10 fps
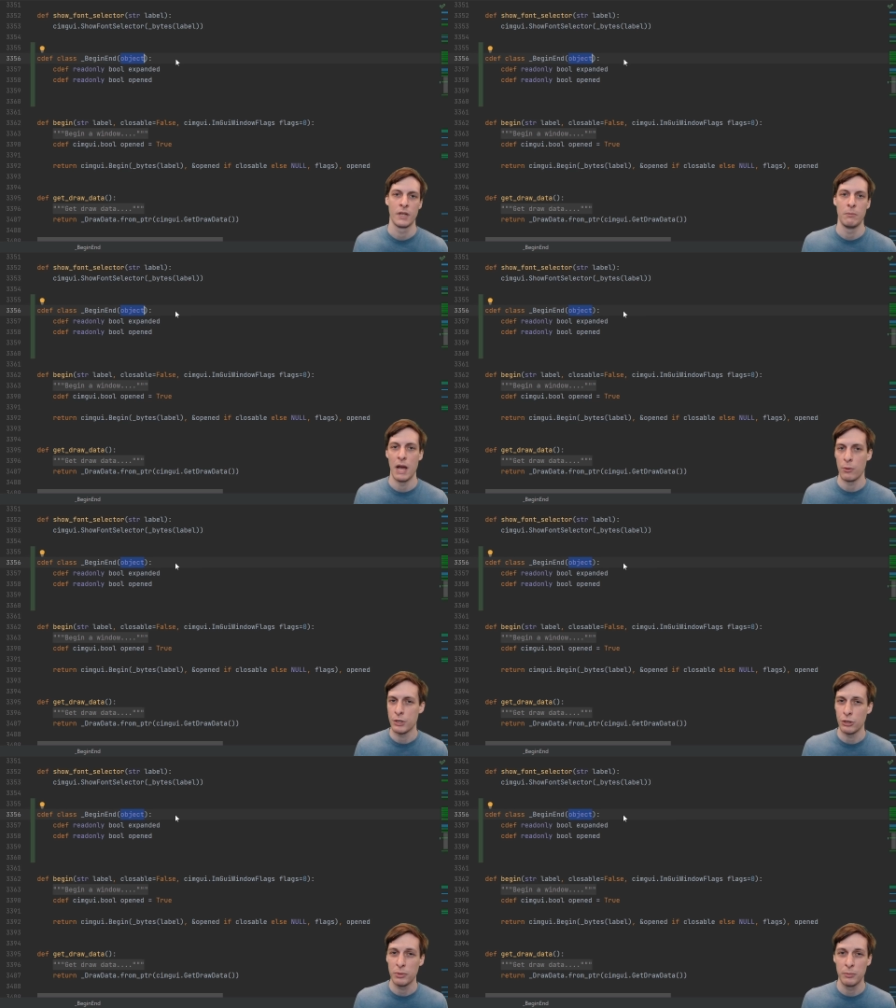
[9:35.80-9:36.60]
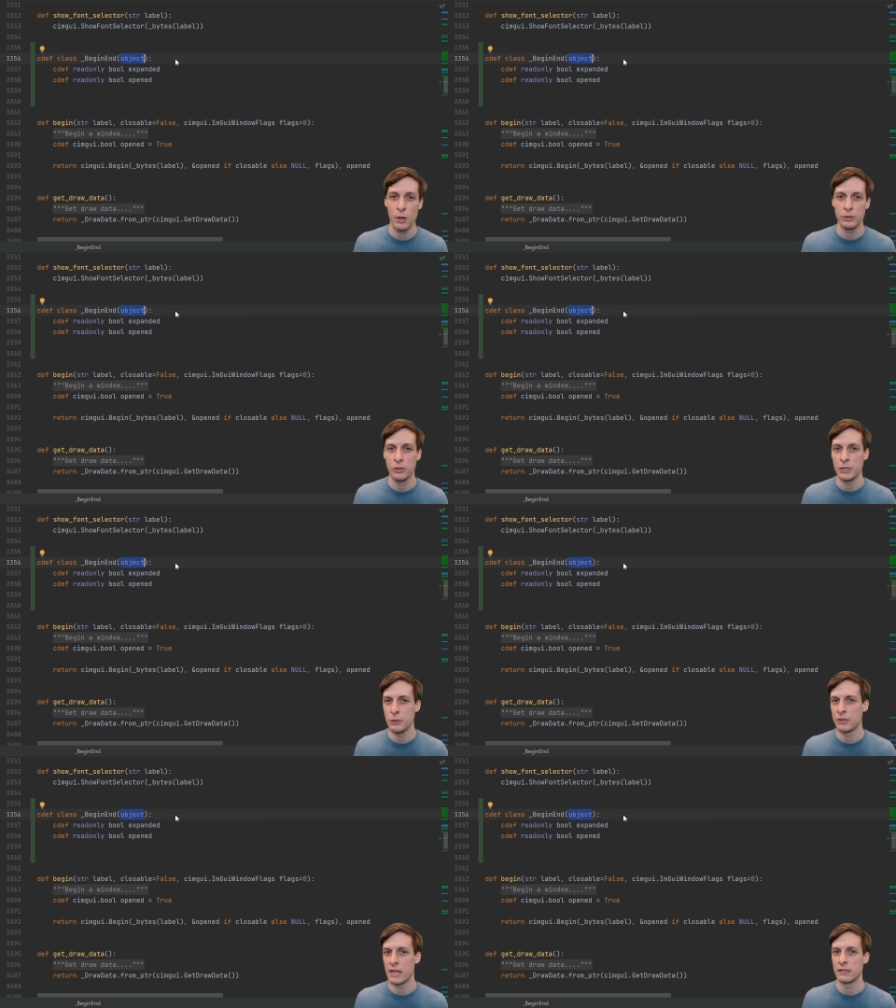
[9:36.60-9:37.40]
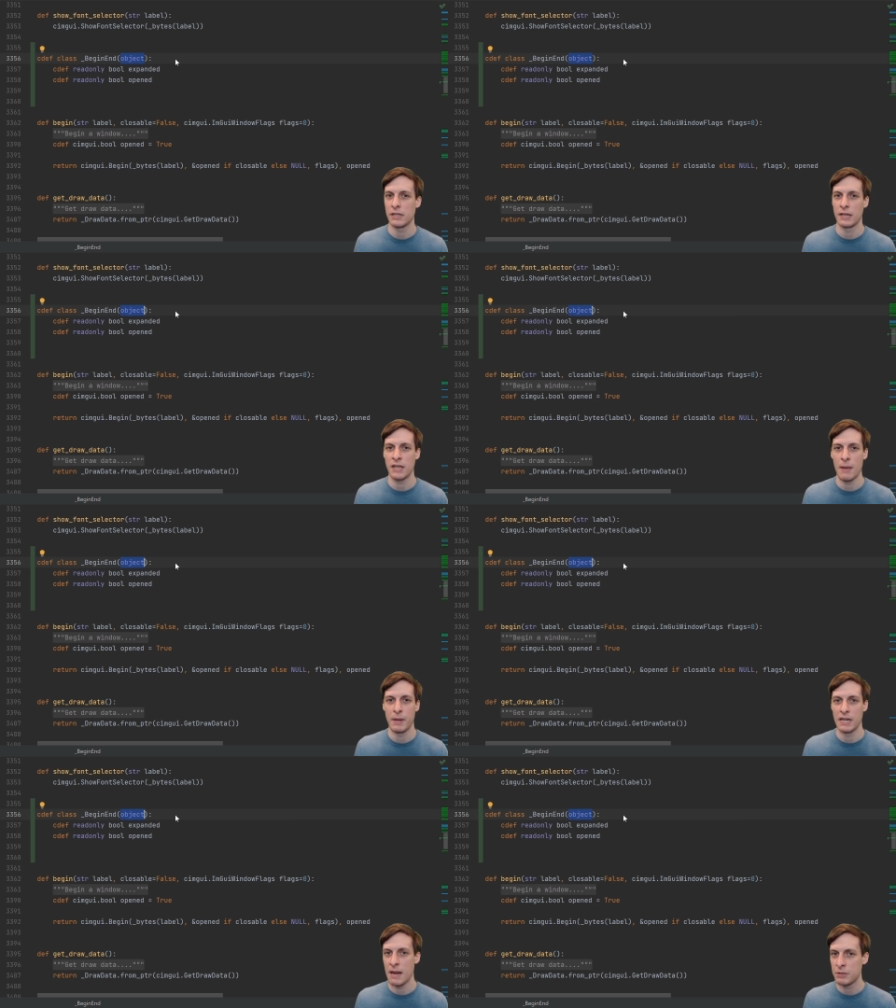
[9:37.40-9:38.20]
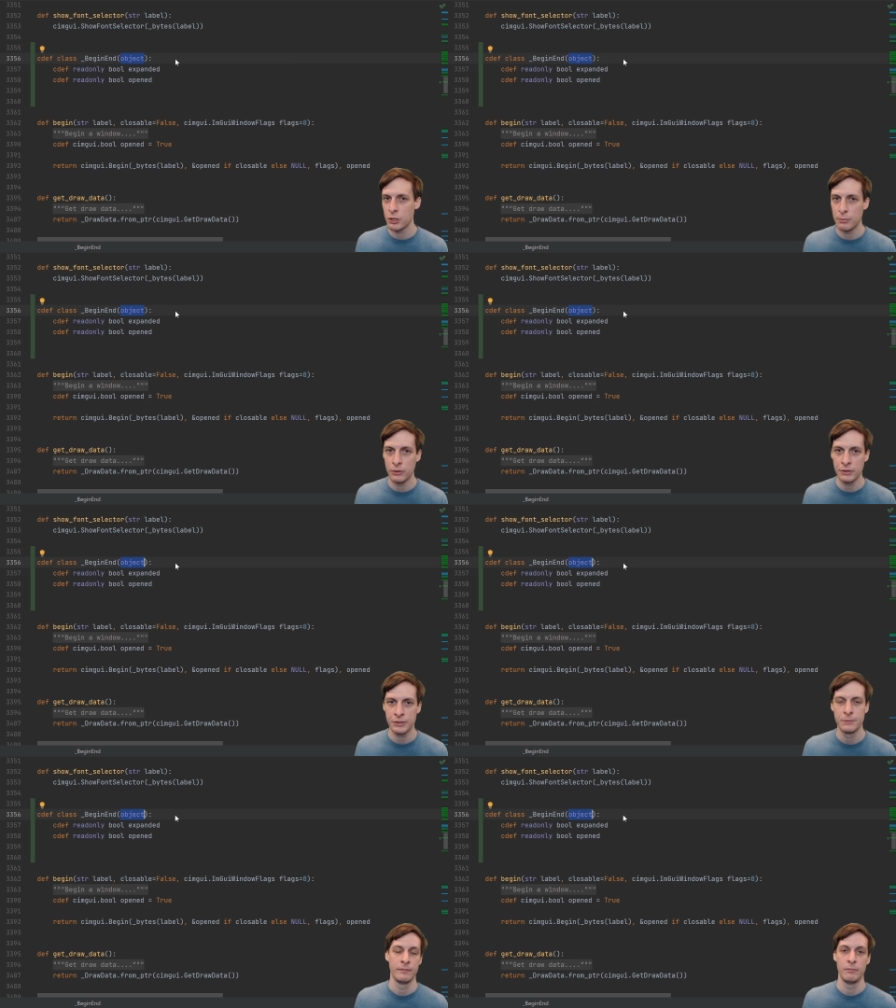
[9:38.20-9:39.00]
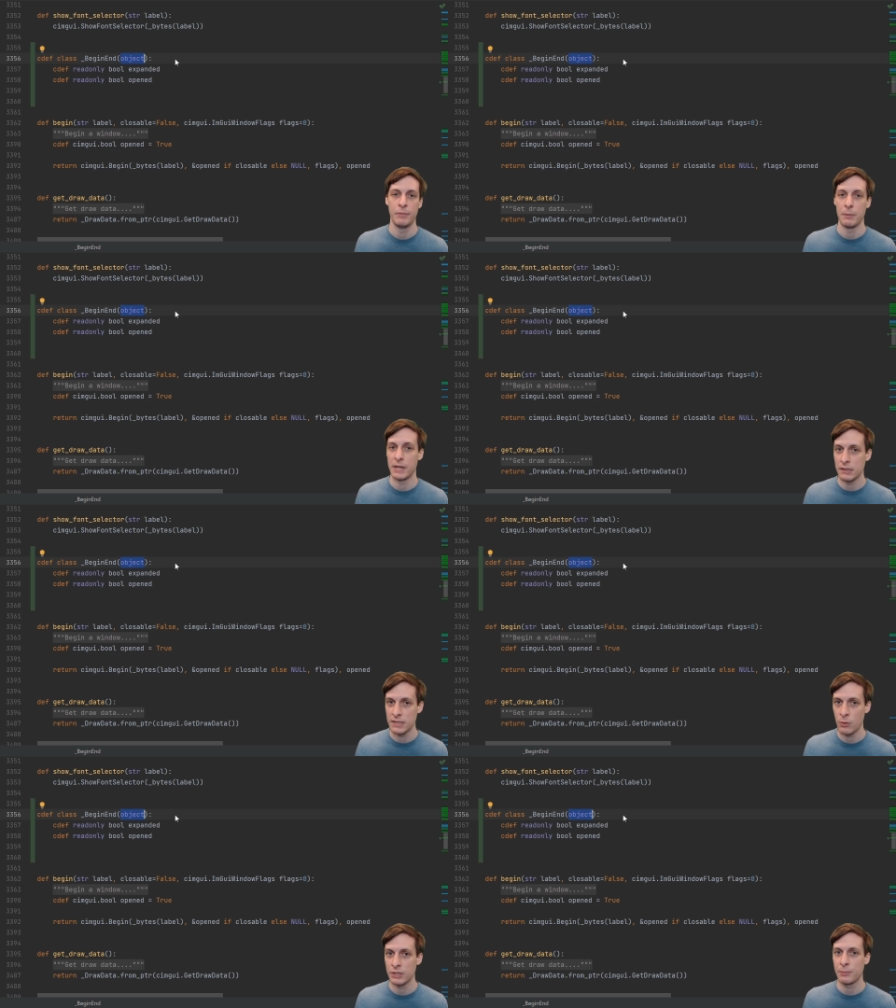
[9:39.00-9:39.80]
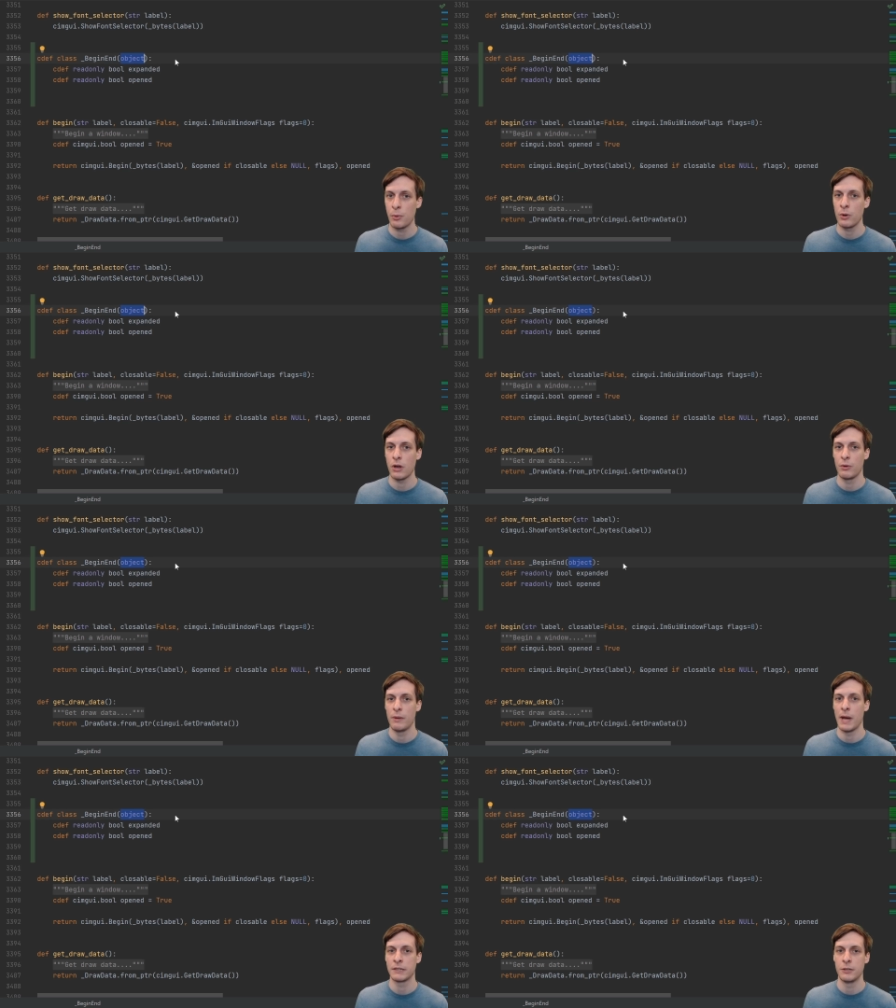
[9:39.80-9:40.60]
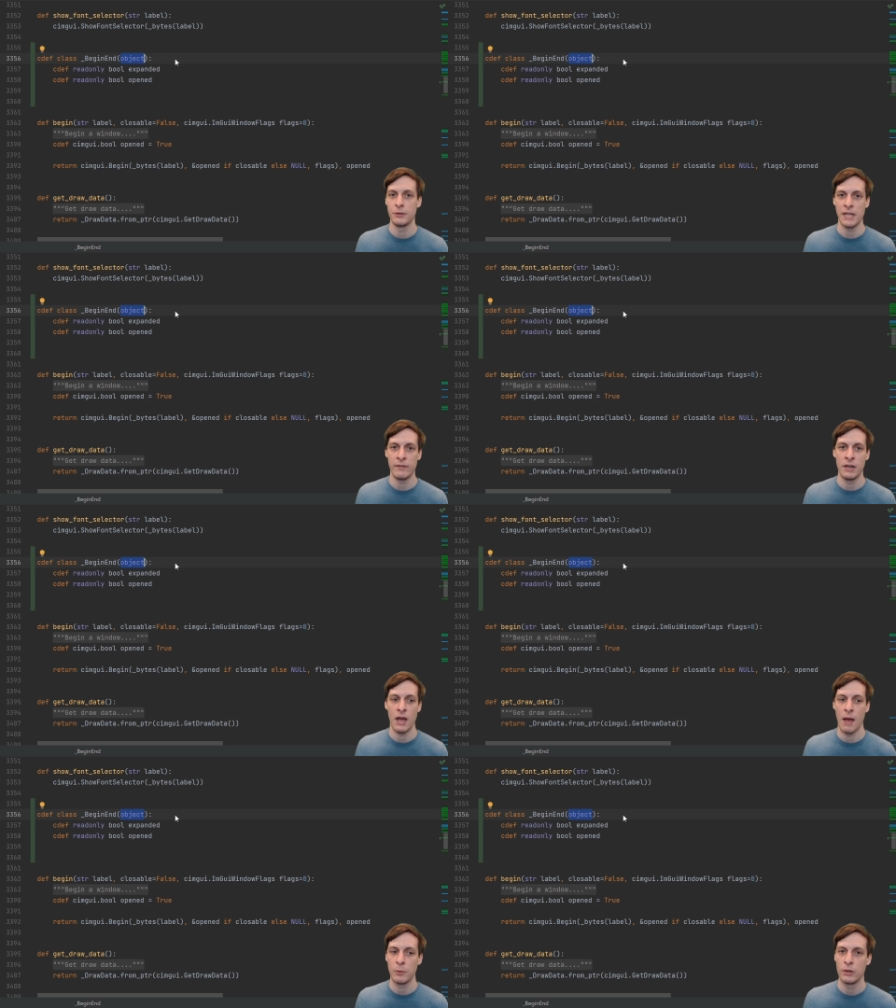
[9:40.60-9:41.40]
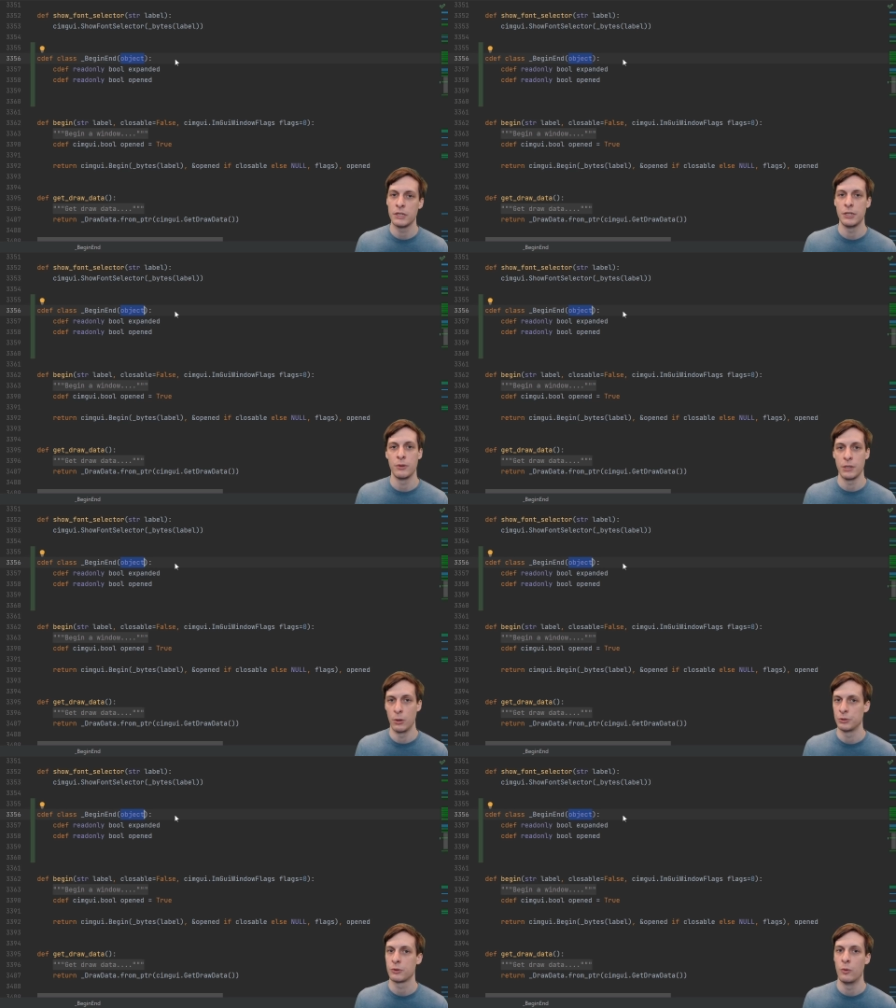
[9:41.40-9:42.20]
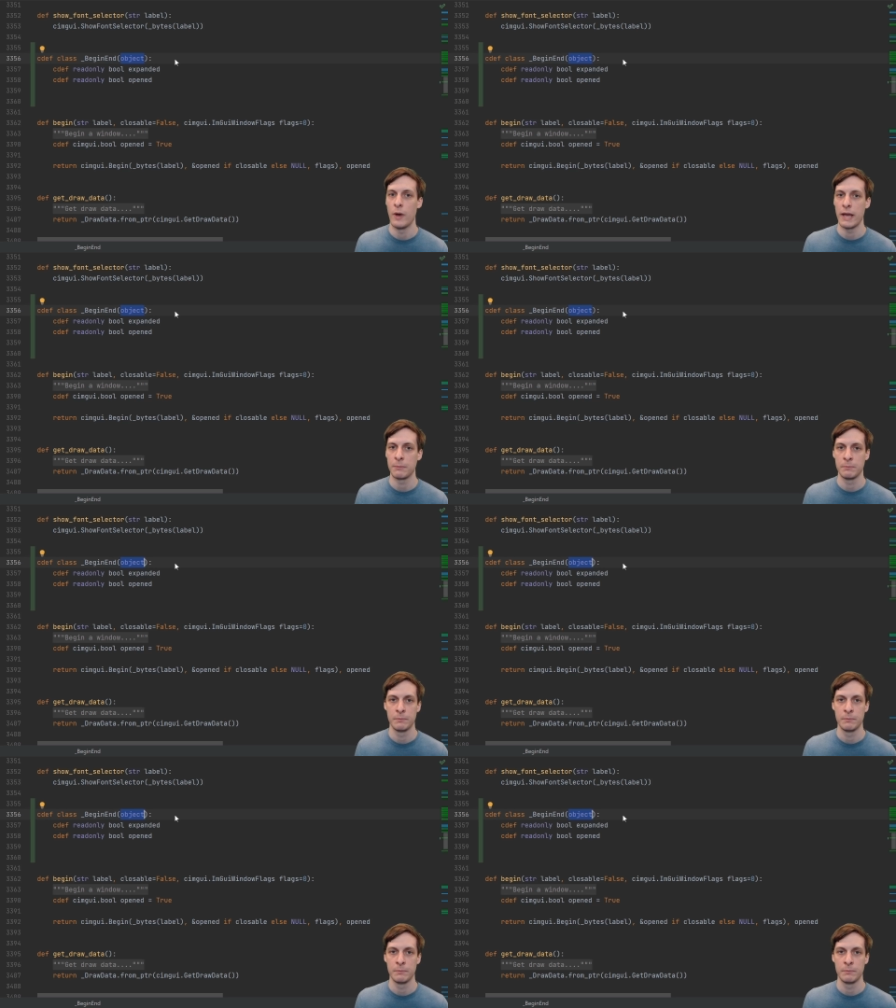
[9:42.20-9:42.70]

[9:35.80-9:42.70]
My original proposal used things like typing named tuples, but because they want to support all the way back to 2.7, I'm going to do it the old school way.